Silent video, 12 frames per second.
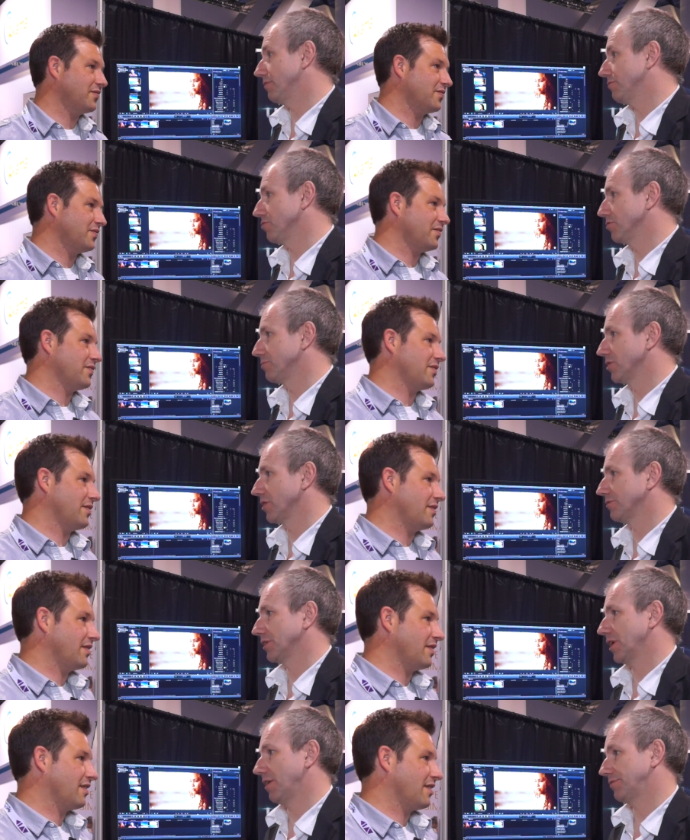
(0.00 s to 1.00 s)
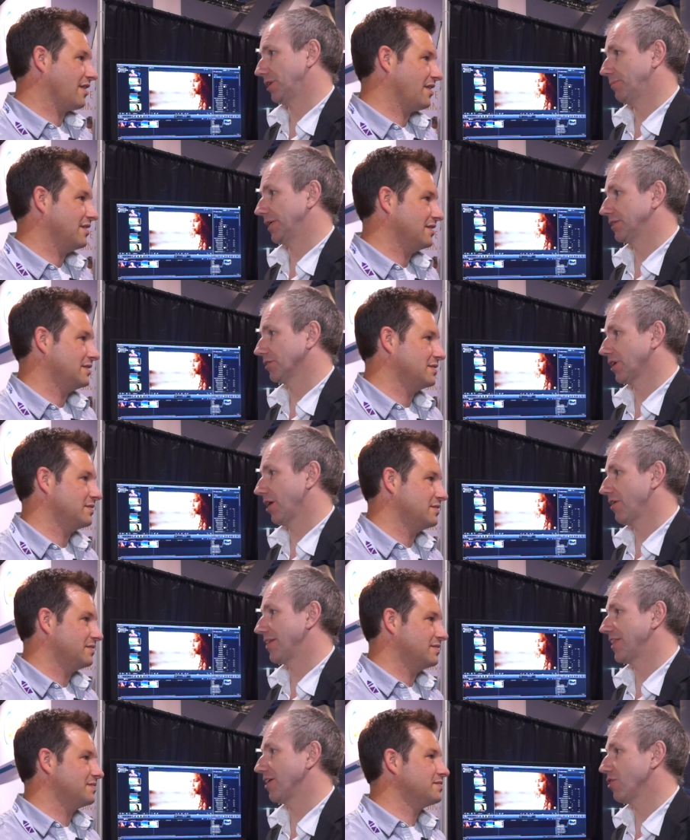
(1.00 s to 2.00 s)
Speaker 1: forum on fcp.co,
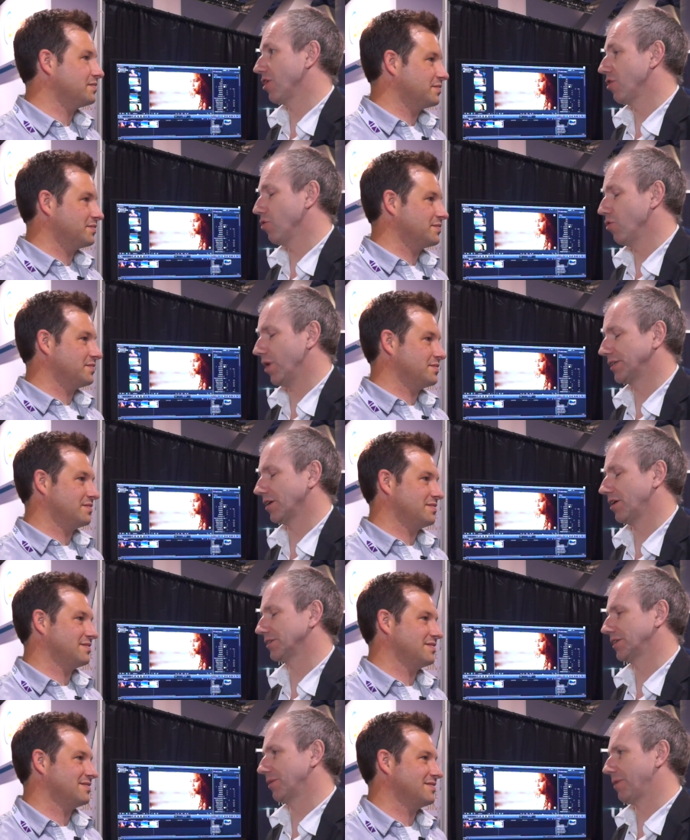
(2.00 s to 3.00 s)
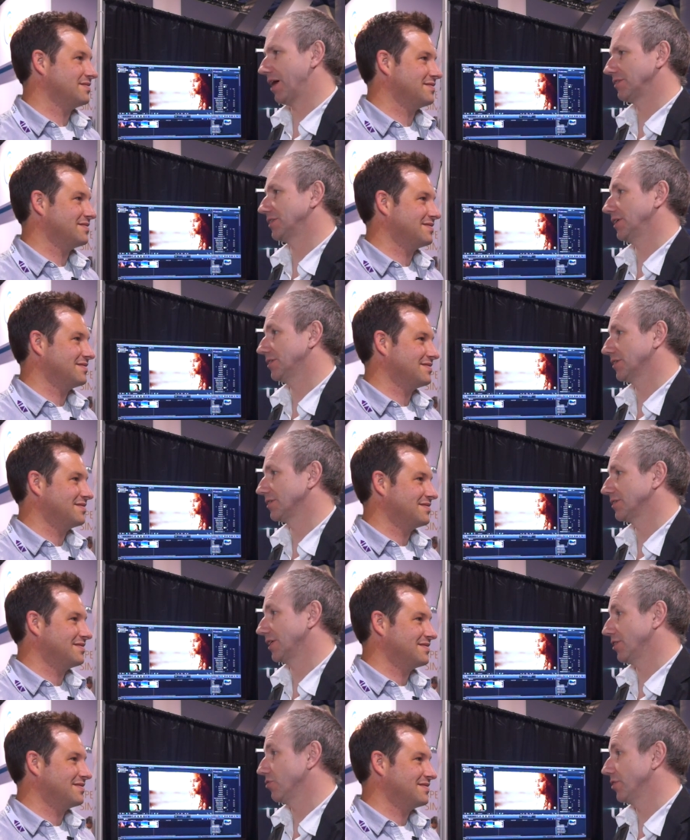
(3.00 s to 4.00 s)
and they are always asking about decent
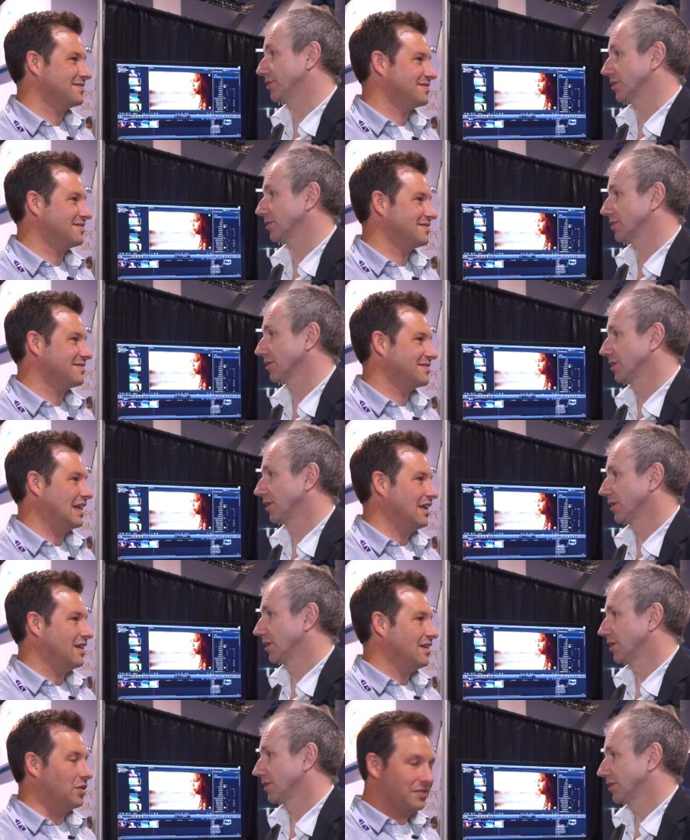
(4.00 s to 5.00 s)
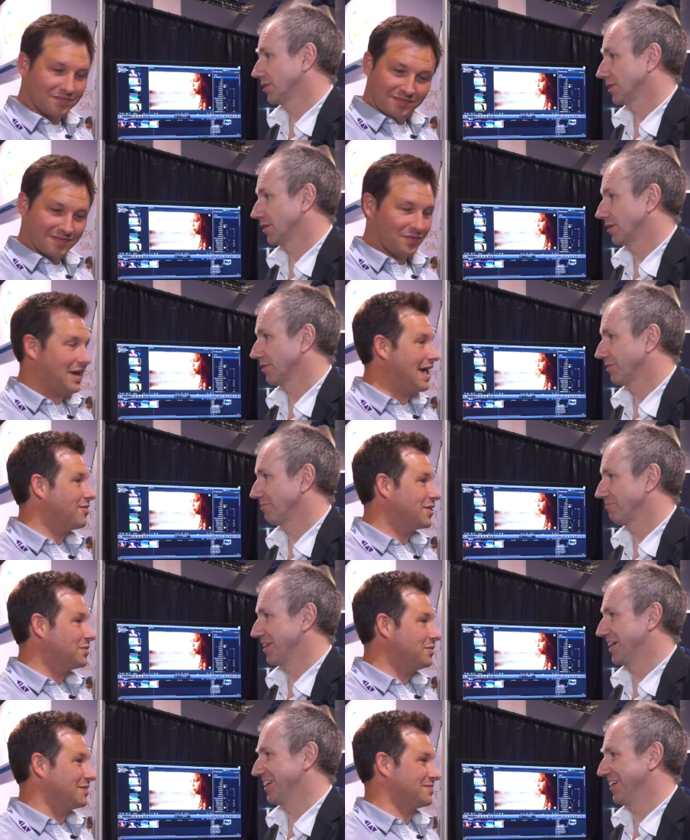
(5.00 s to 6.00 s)
denoisers.
Speaker 2: Well, oh, we have a good one,